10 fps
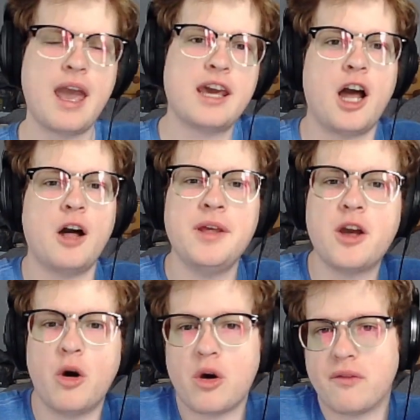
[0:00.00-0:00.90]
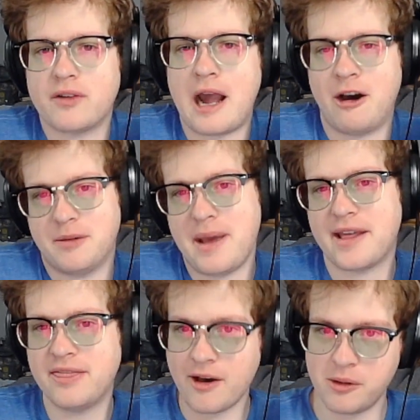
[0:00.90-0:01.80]
and I'll be going over how to
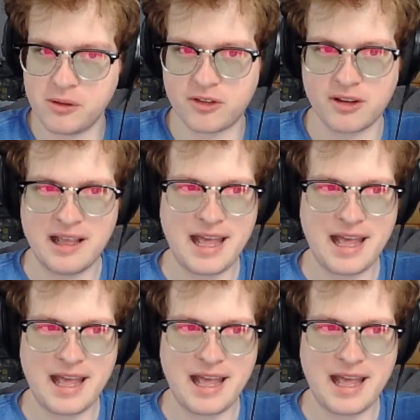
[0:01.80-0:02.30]
make those